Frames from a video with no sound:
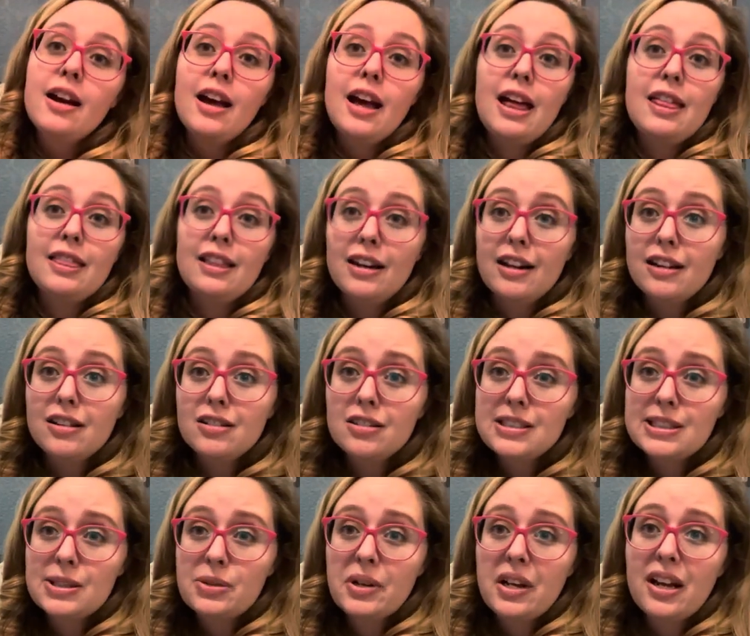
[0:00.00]
And then I
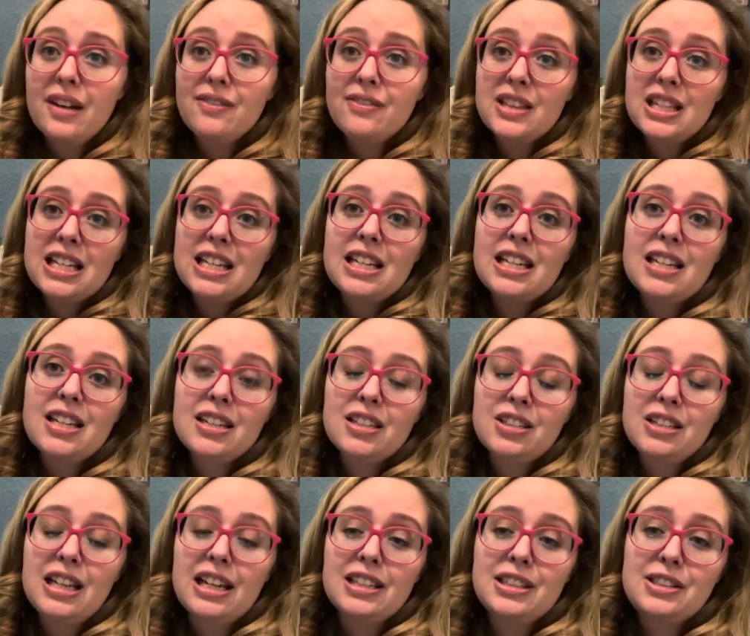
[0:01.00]
also have the
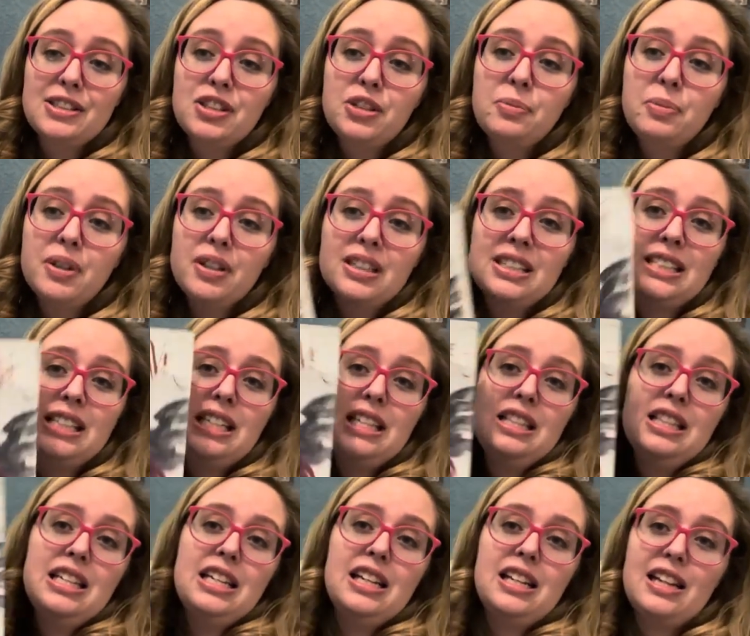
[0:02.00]
next two books
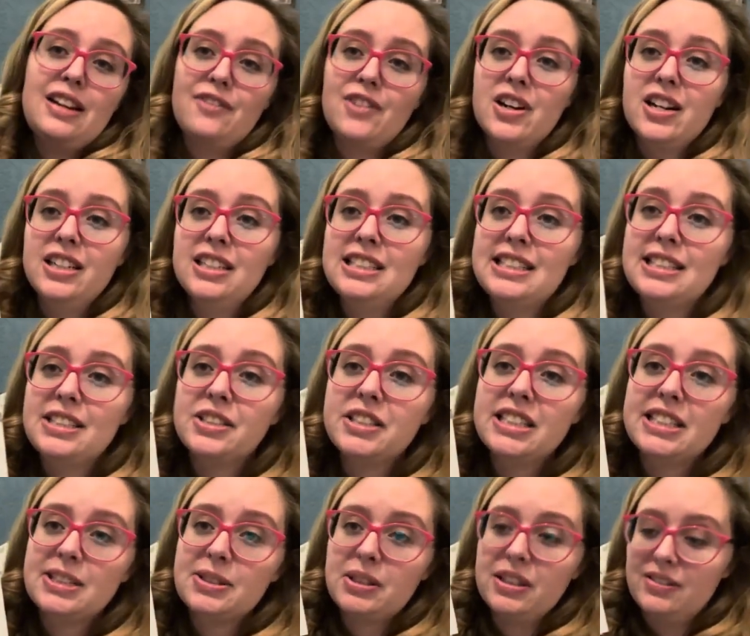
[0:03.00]
in the Nevernight
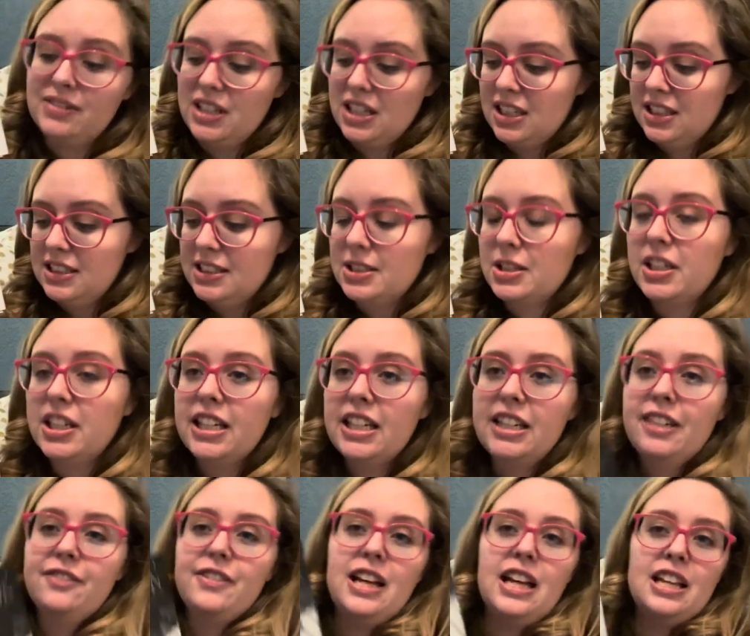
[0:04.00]
series. So I have
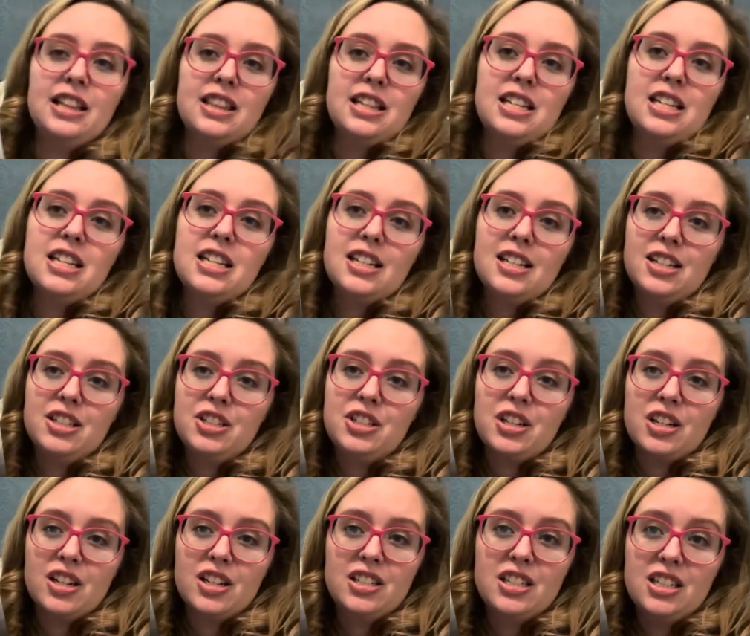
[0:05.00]
Godsgrave and then
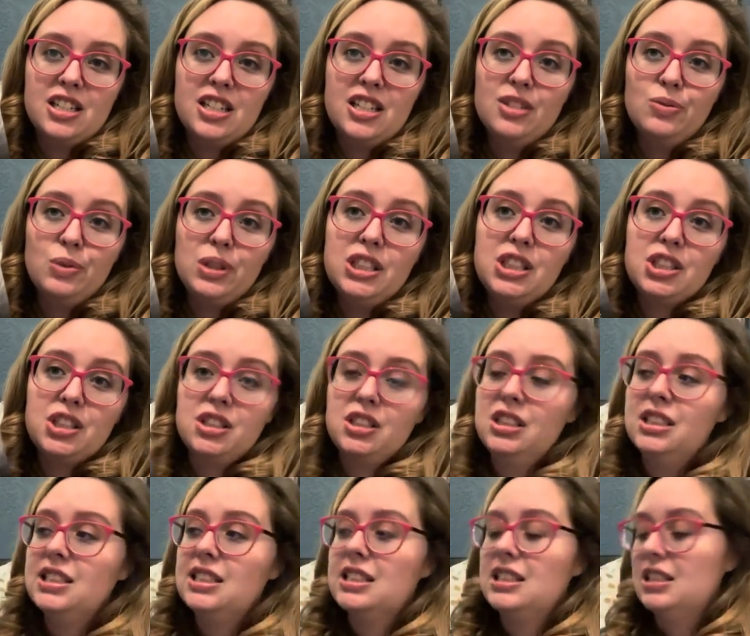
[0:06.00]
Darkdawn, which
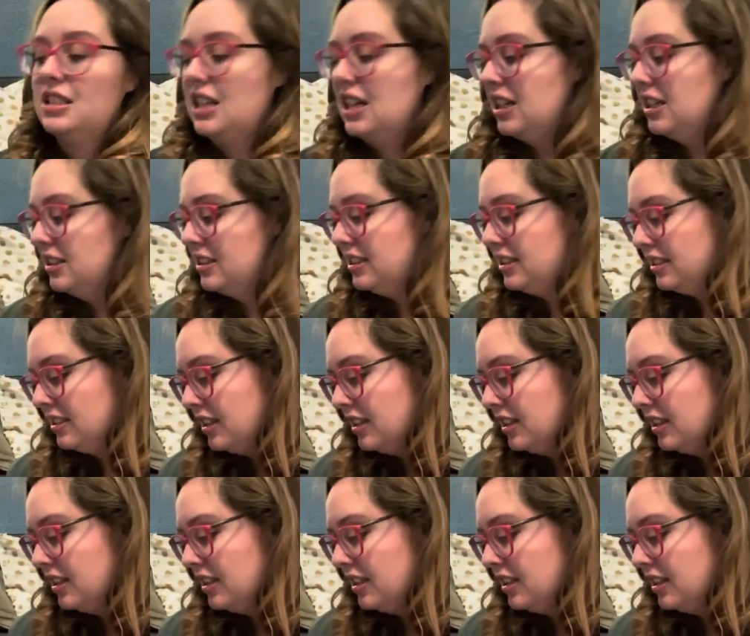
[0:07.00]
is the last.